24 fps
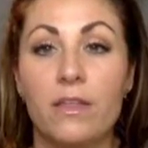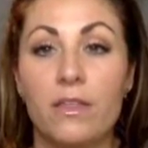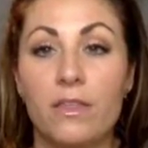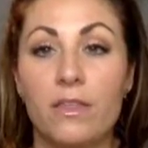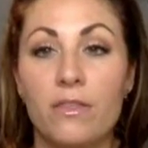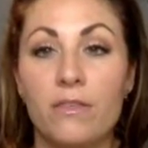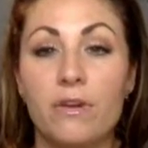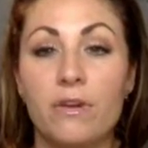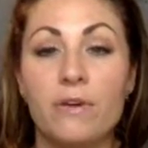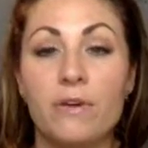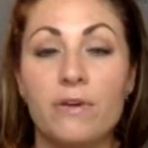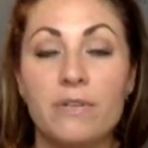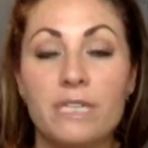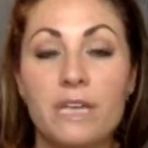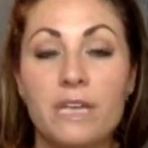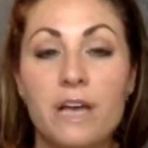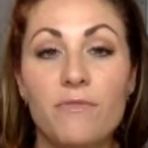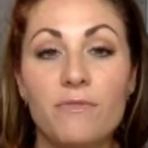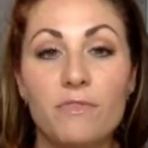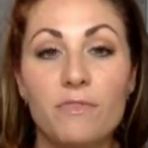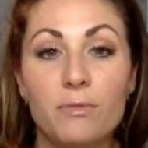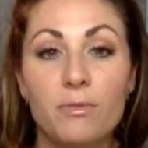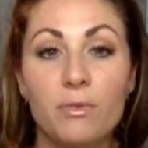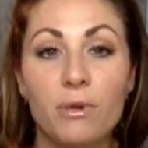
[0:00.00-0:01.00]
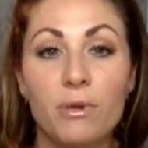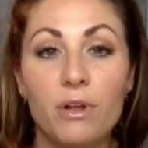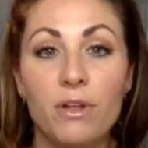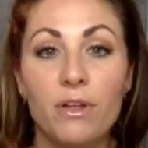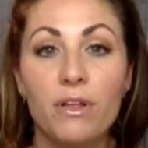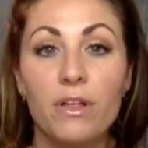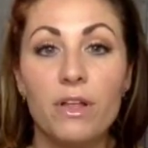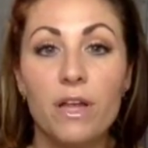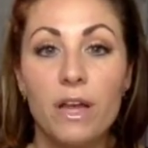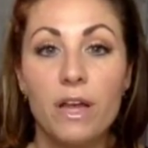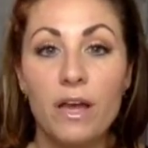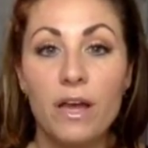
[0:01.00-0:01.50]
3 was
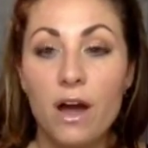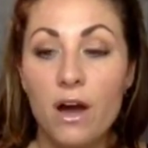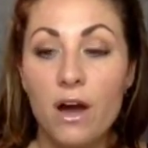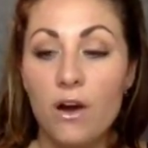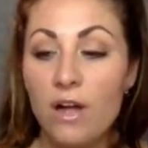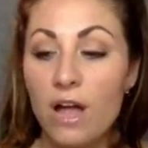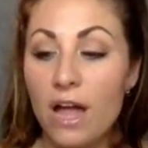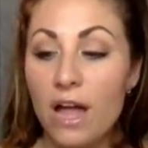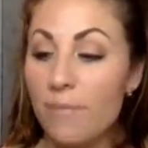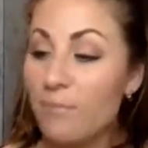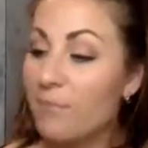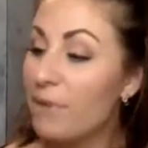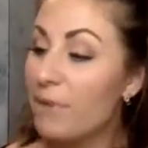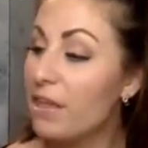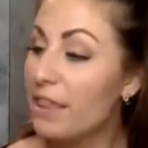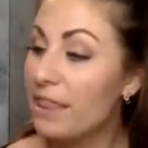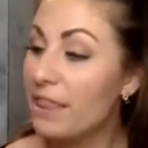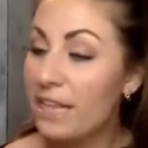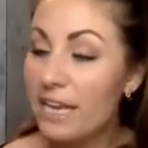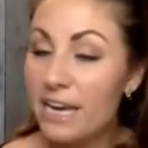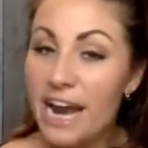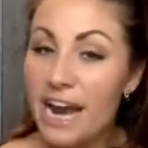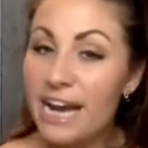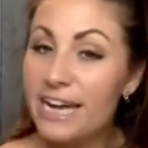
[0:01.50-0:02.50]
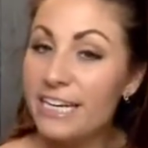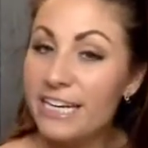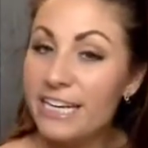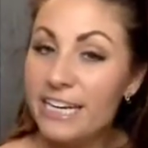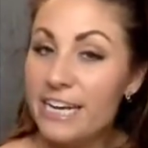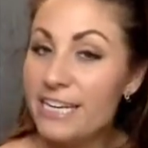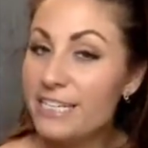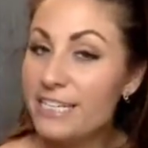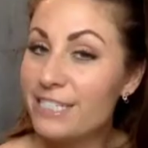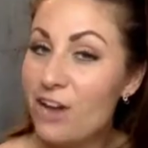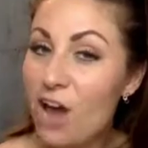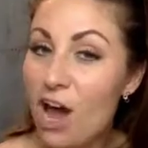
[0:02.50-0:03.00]
comfortable. Okay, but the 90
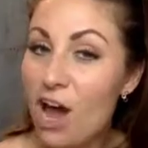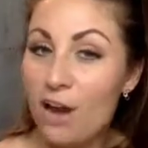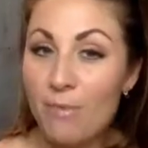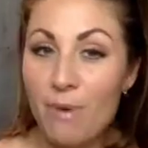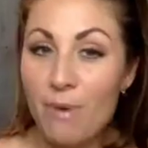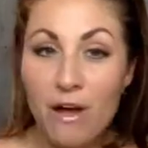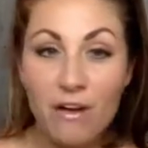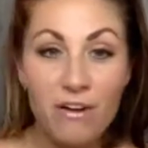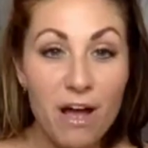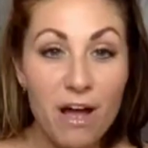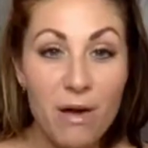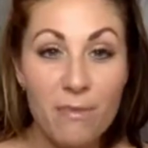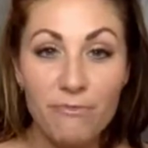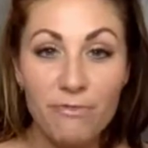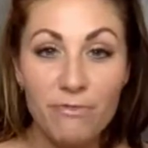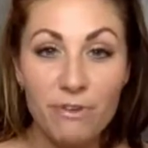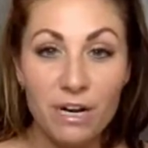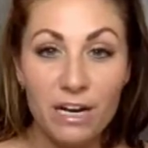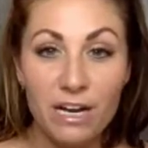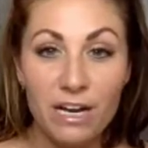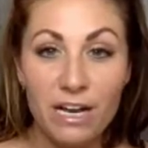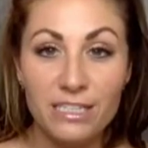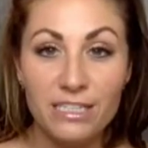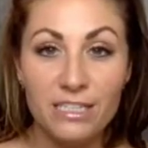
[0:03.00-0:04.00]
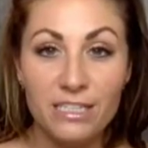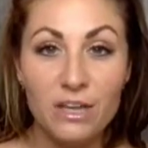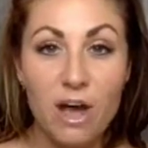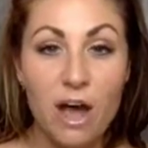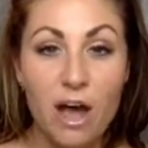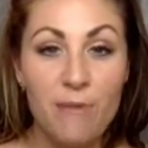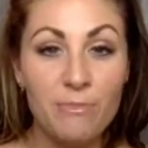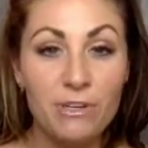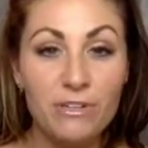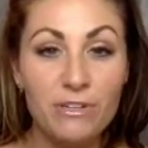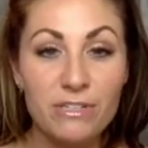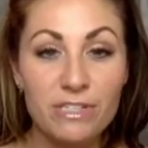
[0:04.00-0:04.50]
days not about comfort. And so
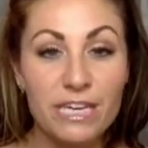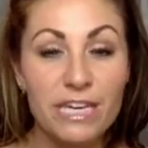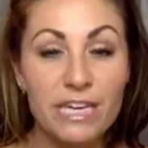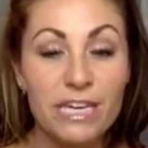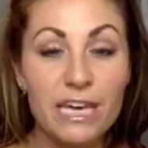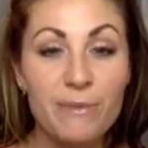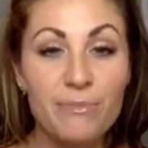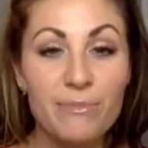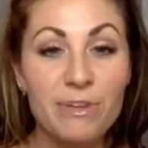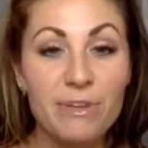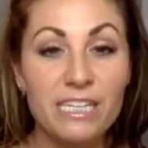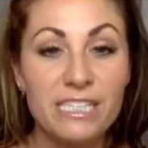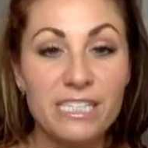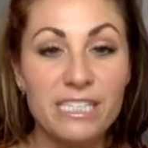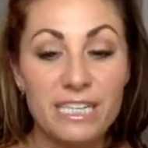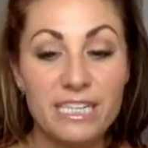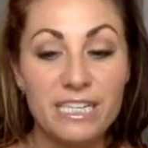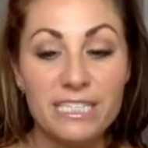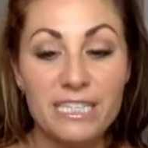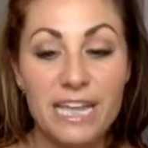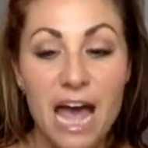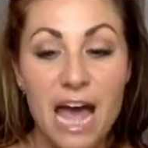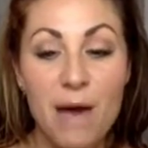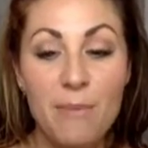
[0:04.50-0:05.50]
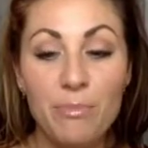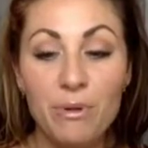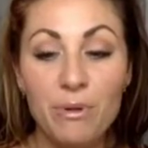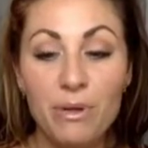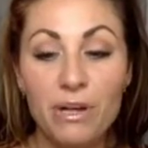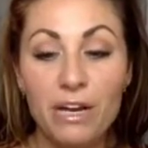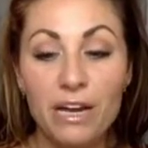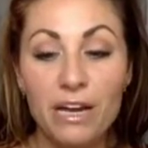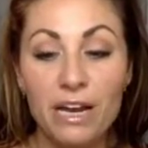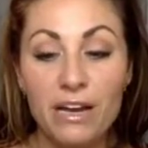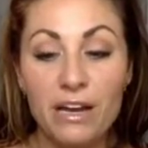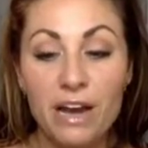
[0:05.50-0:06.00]
I'm using Kim as an example,
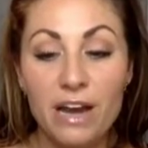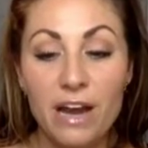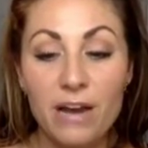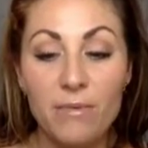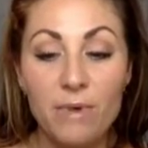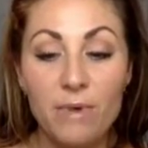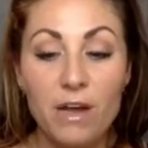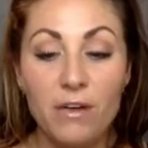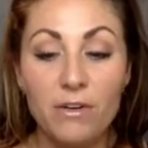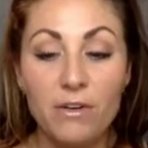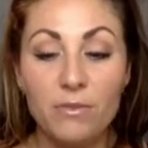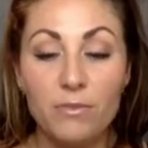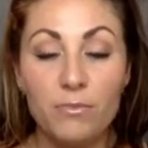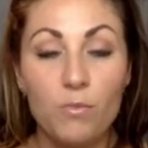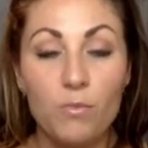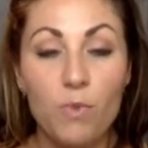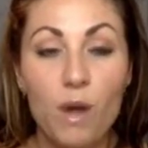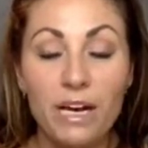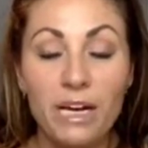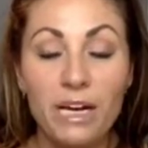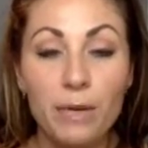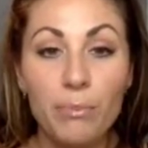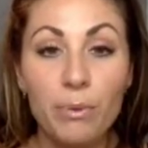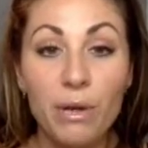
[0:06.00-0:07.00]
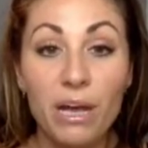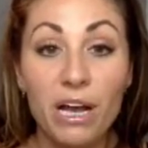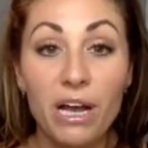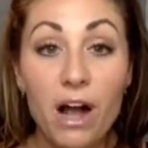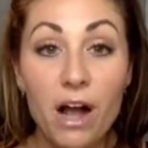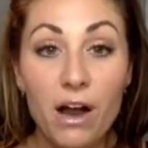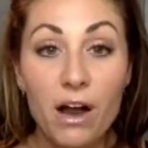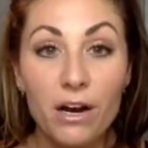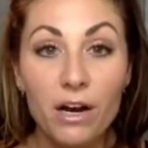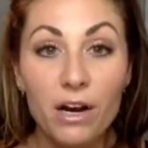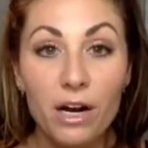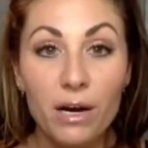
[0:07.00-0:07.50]
and I'm not wanting to pick
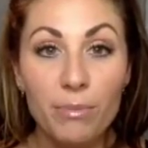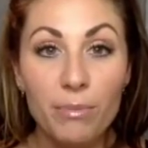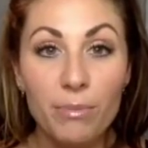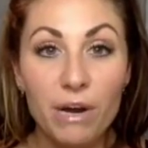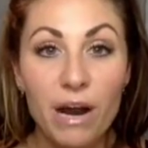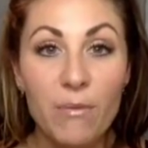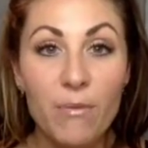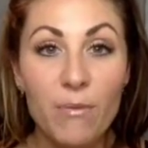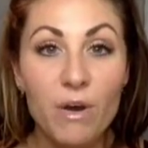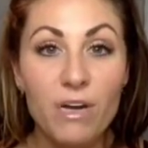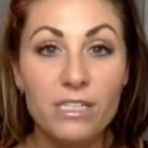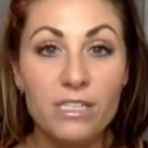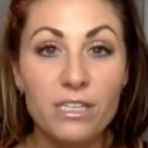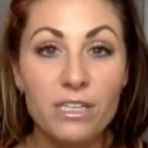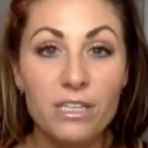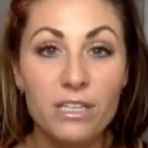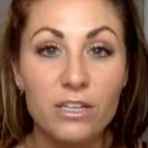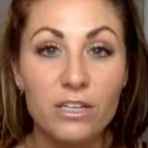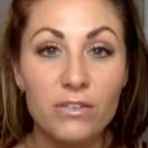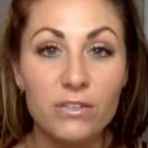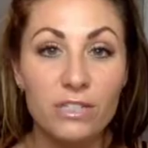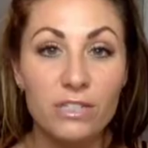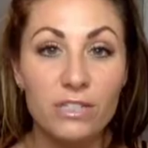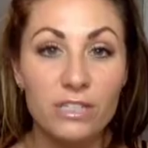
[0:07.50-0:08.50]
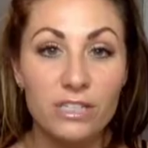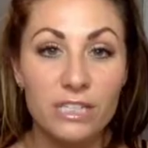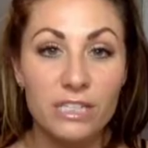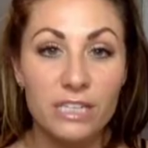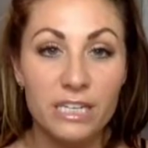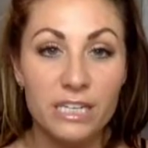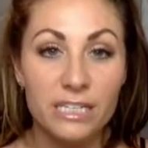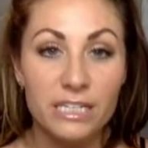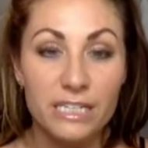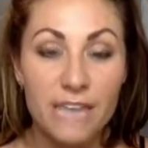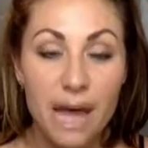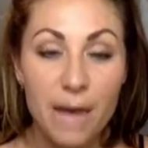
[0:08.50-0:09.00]
on her, but I want to use her as an
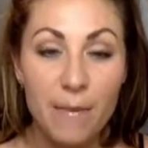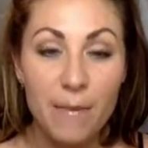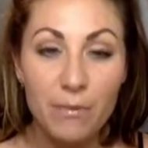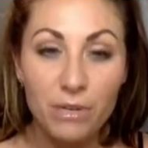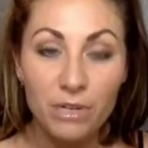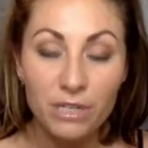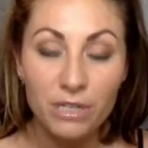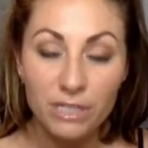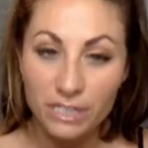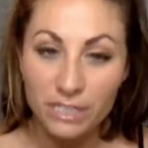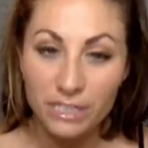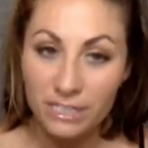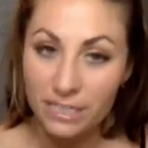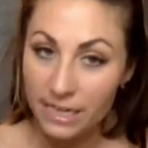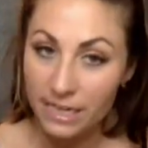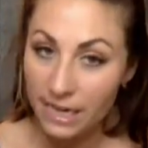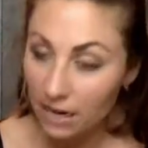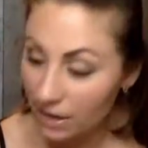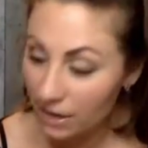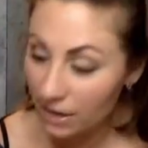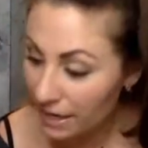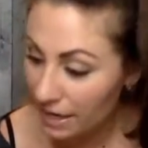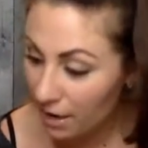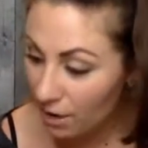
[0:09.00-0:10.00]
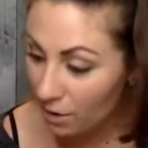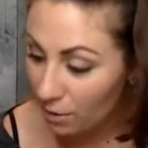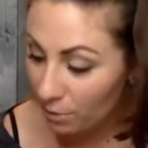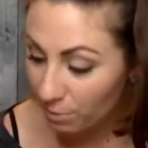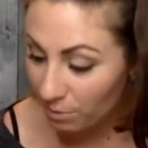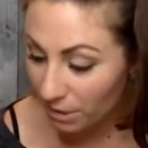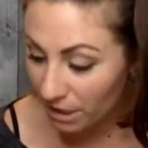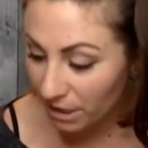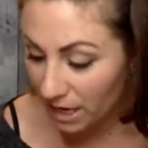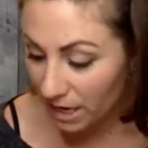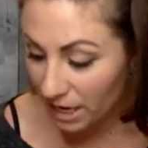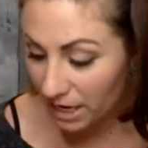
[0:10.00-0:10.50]
example in this scenario
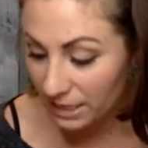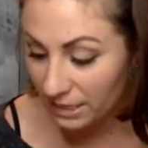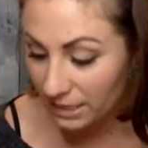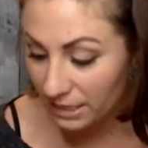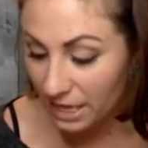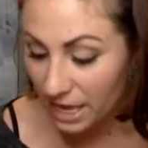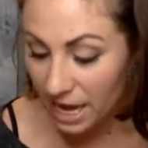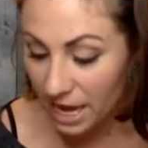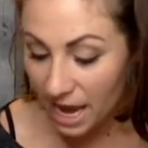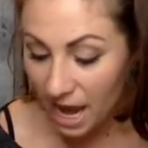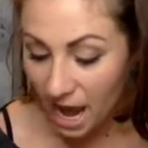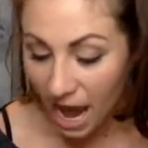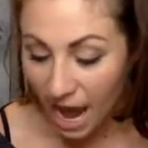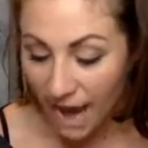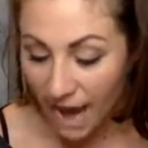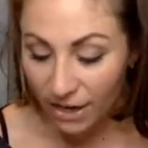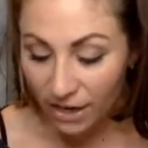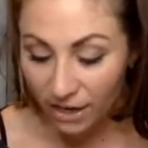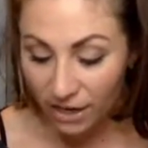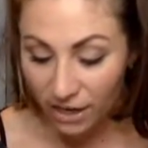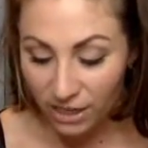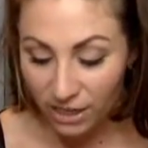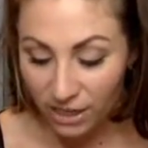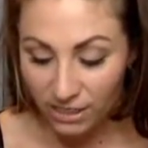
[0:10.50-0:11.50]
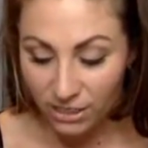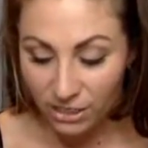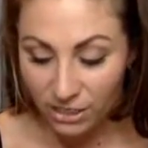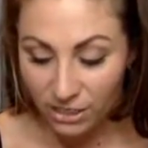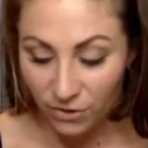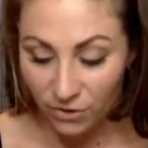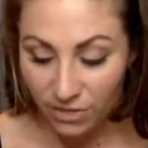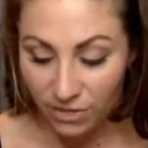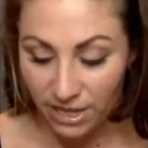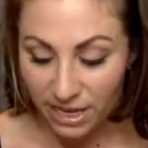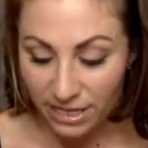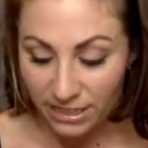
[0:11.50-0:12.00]
because I heard
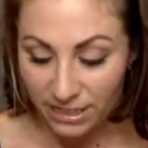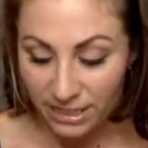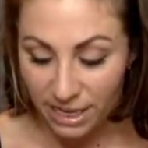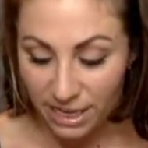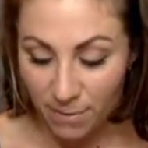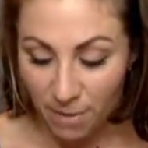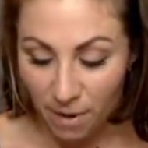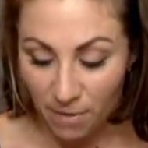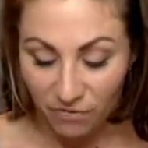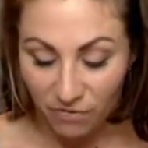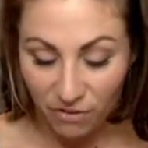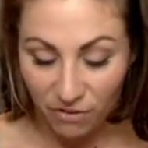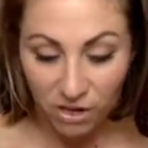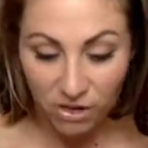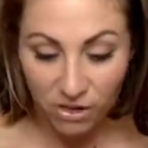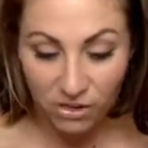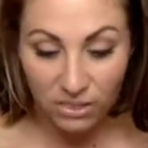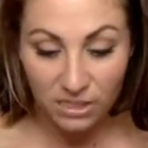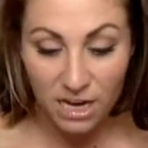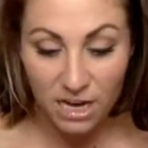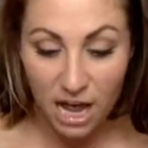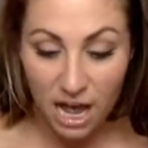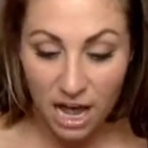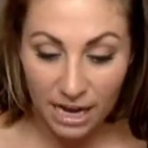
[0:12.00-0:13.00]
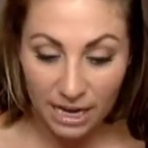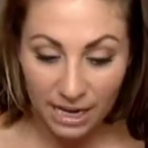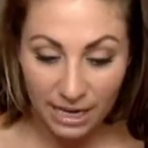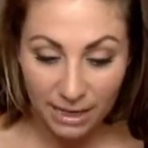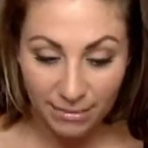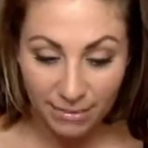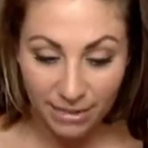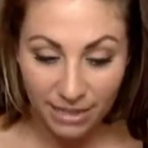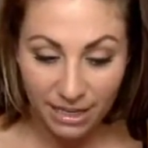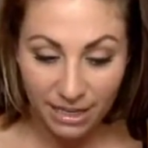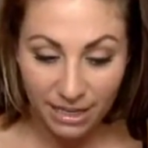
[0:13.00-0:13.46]
2 things come up for her: time